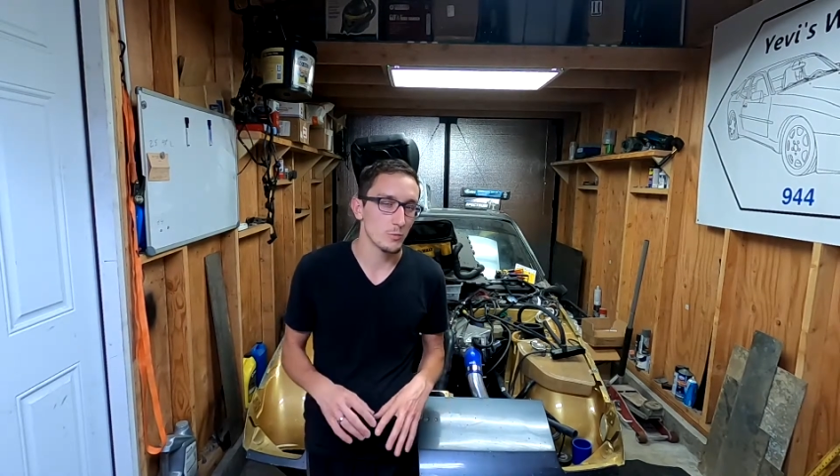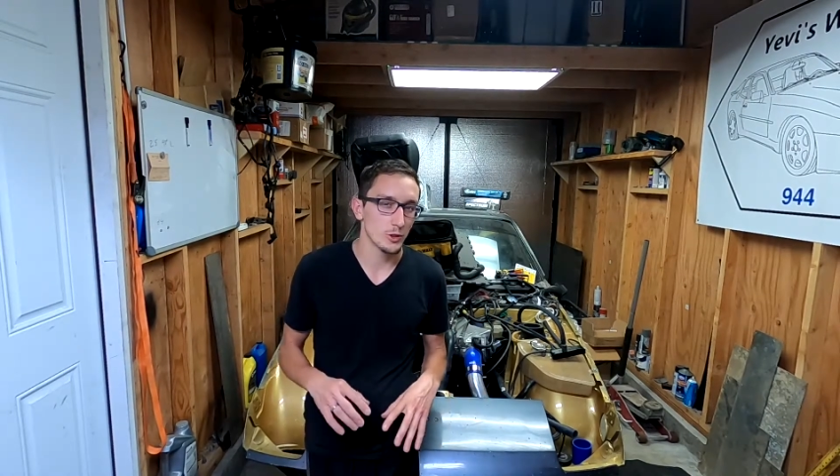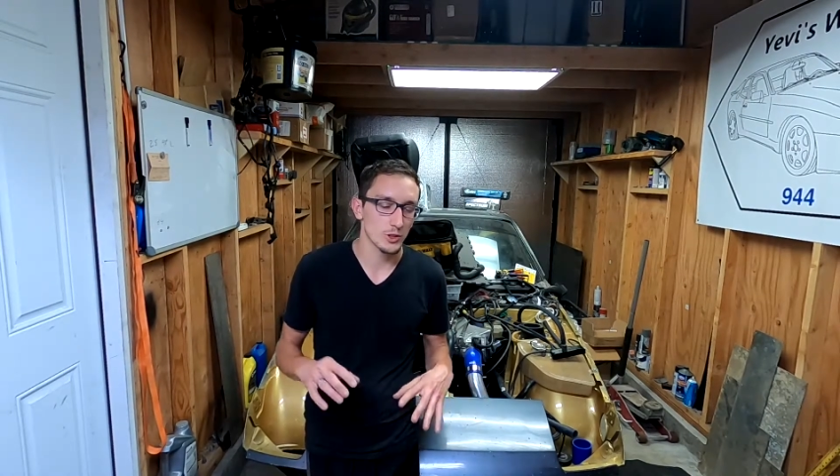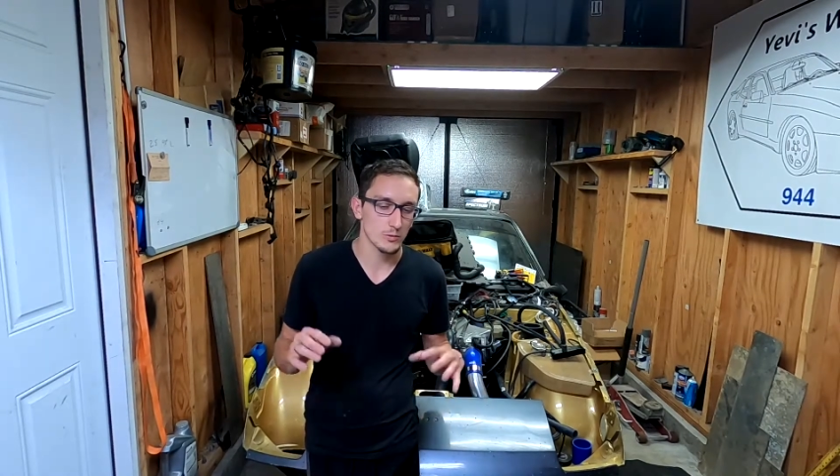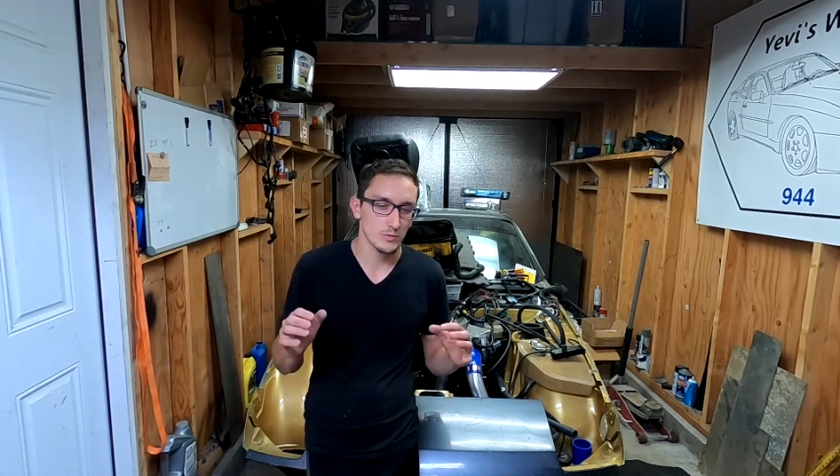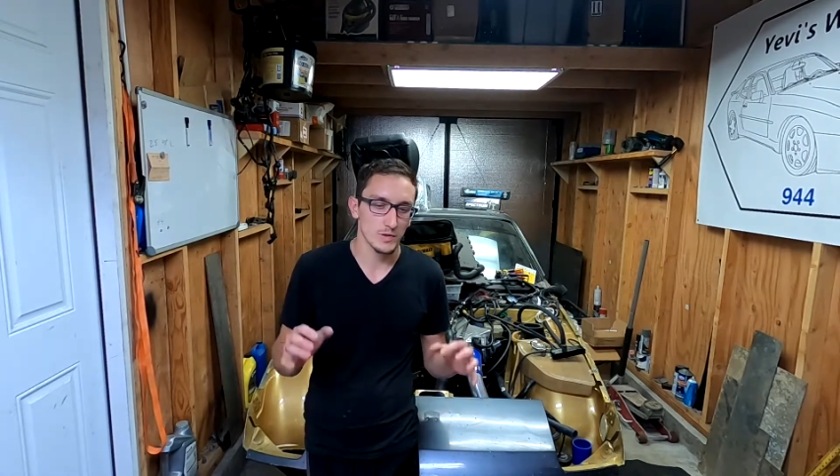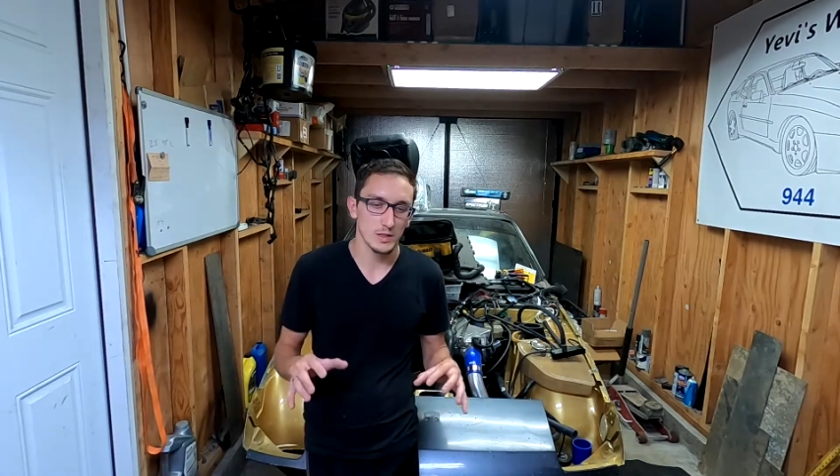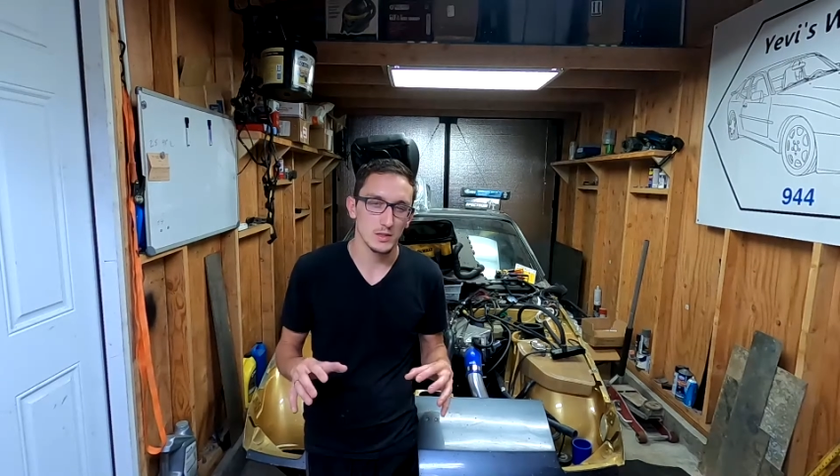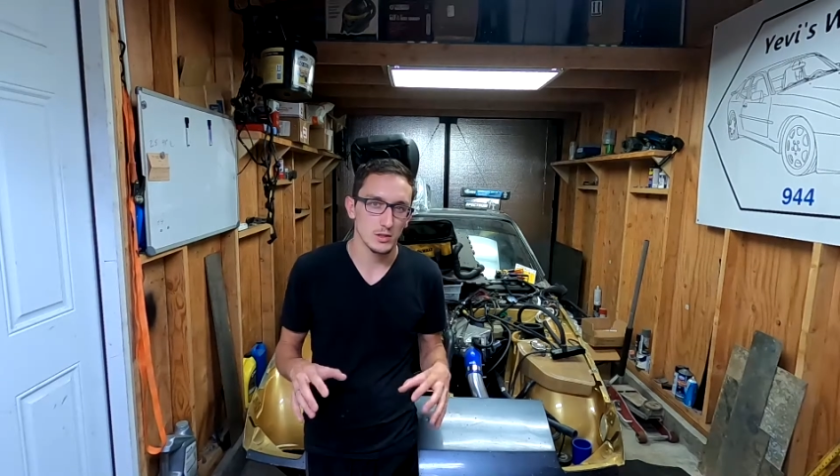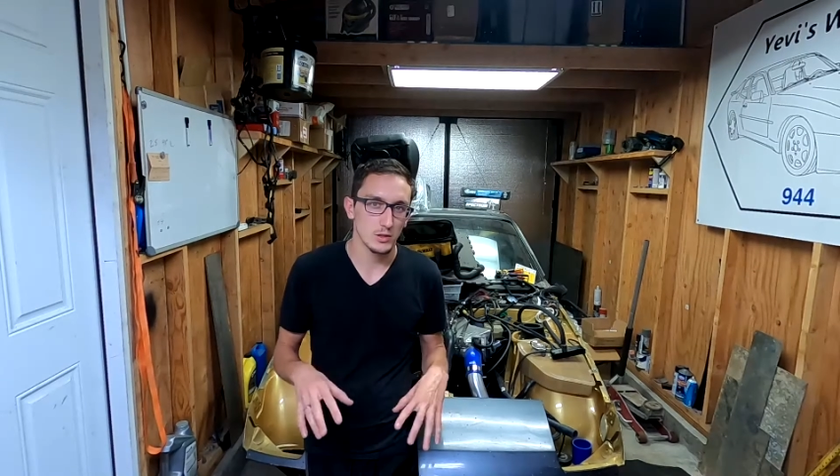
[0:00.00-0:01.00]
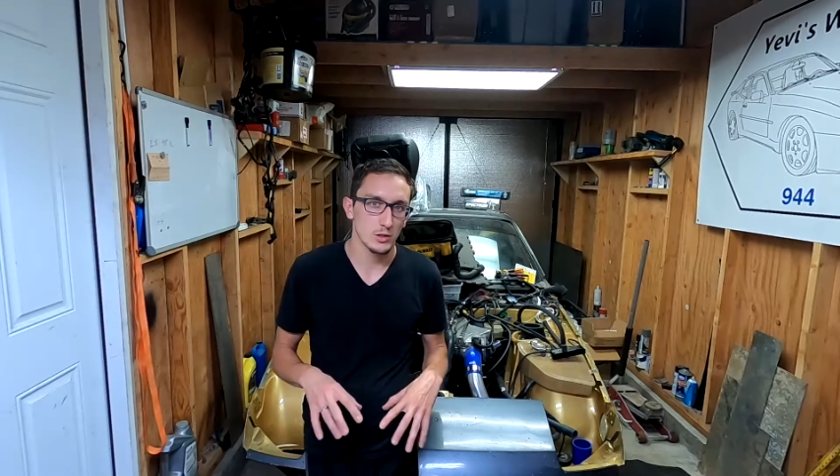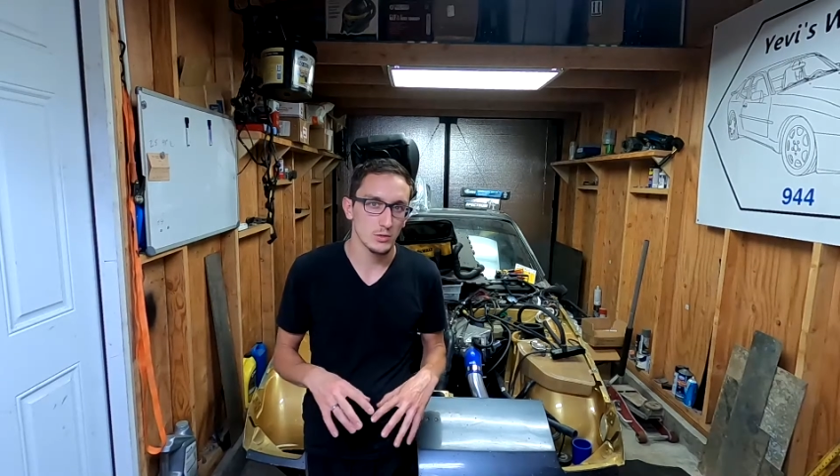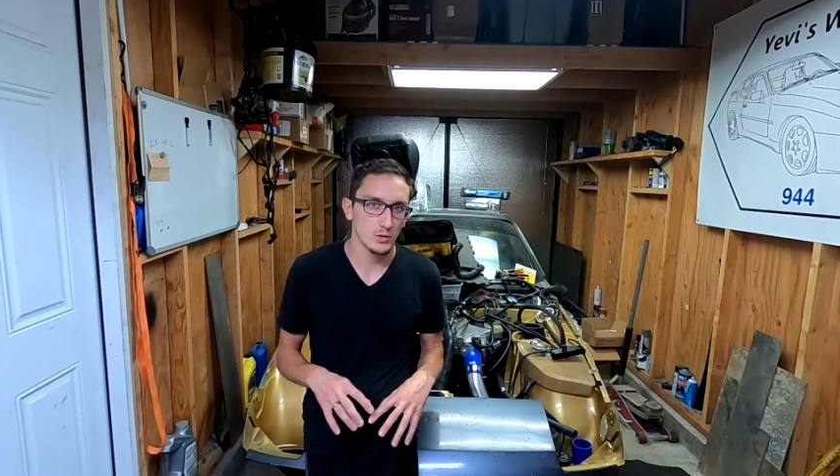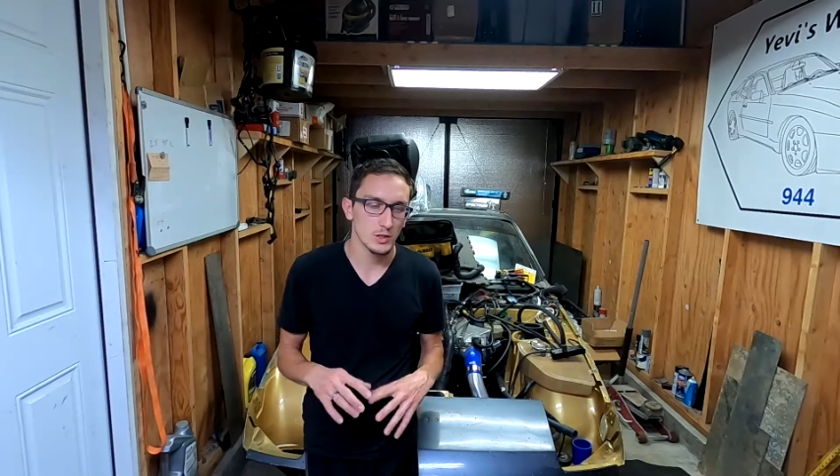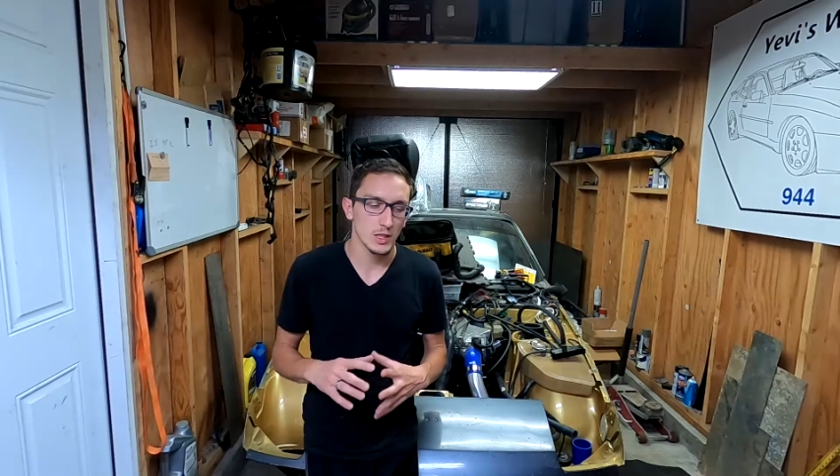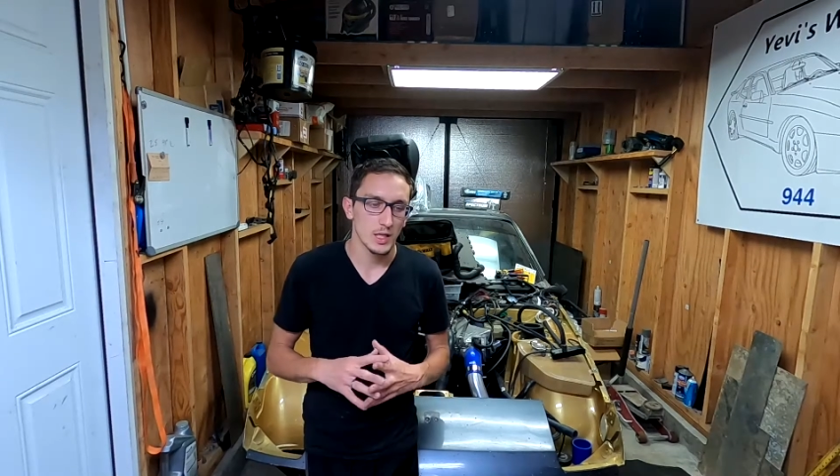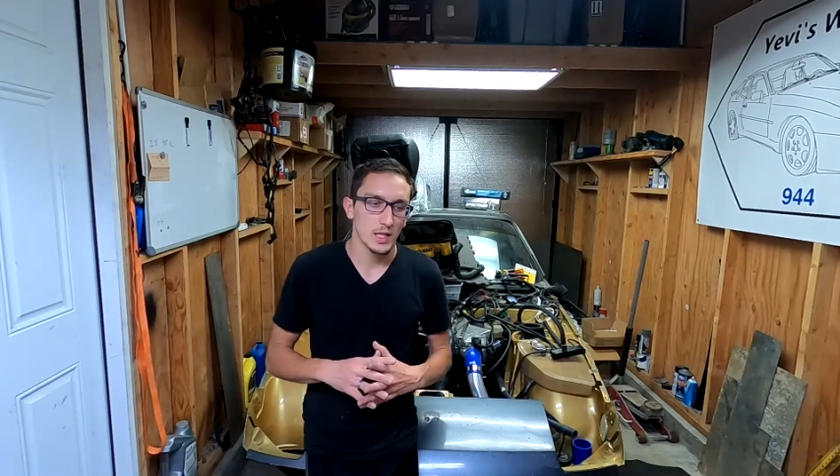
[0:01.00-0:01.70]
works with ECUs,